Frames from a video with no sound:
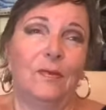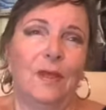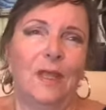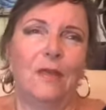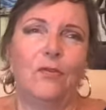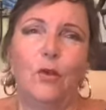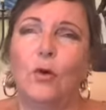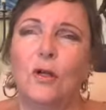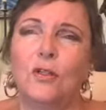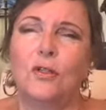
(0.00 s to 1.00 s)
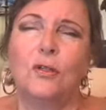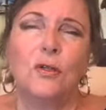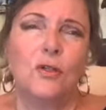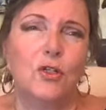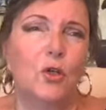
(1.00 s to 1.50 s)
if you are
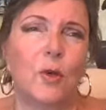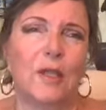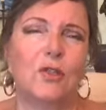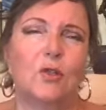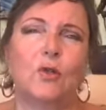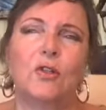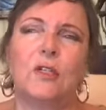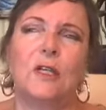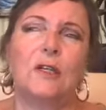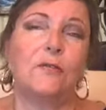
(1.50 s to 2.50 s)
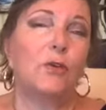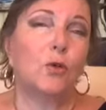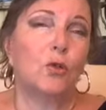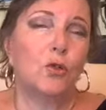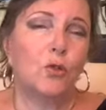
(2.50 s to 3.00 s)
too exhausted, if
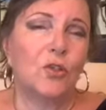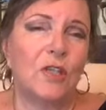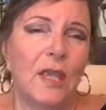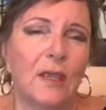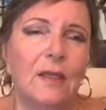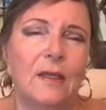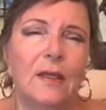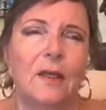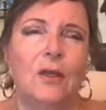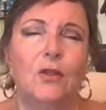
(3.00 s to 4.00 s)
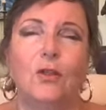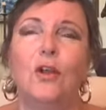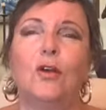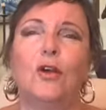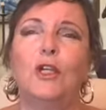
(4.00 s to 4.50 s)
you're too sick, you're
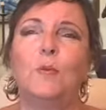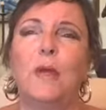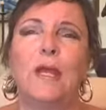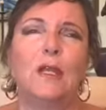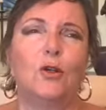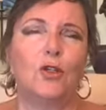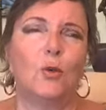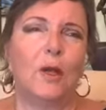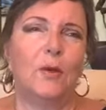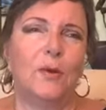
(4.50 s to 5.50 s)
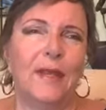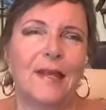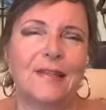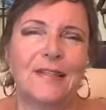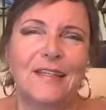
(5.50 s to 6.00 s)
not going to be any good to anyone
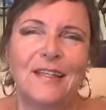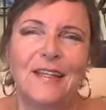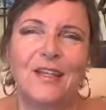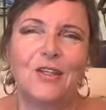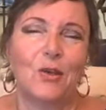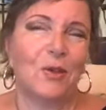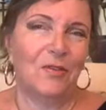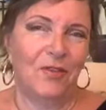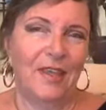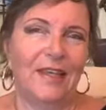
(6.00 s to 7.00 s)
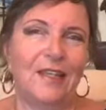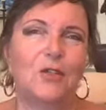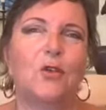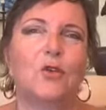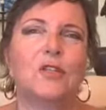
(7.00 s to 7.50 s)
else. So give healing
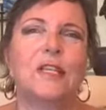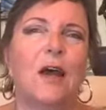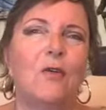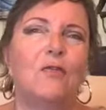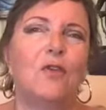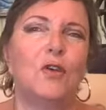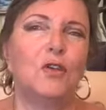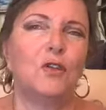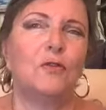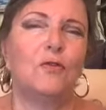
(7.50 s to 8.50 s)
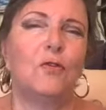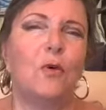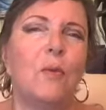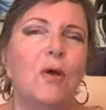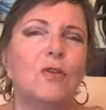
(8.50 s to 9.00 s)
to yourself first and
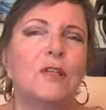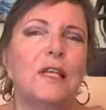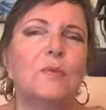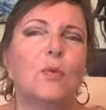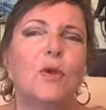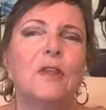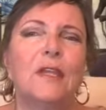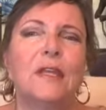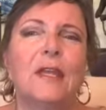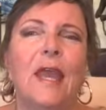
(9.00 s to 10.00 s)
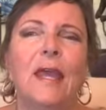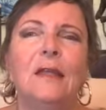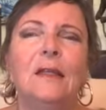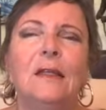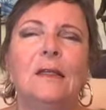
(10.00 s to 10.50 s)
foremost. Let's breathe in again.
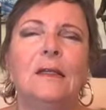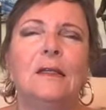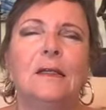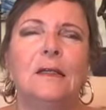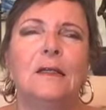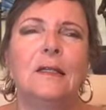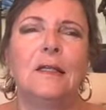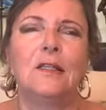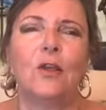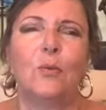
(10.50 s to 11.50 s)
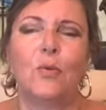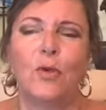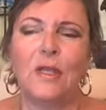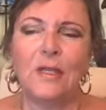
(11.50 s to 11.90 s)
So breathing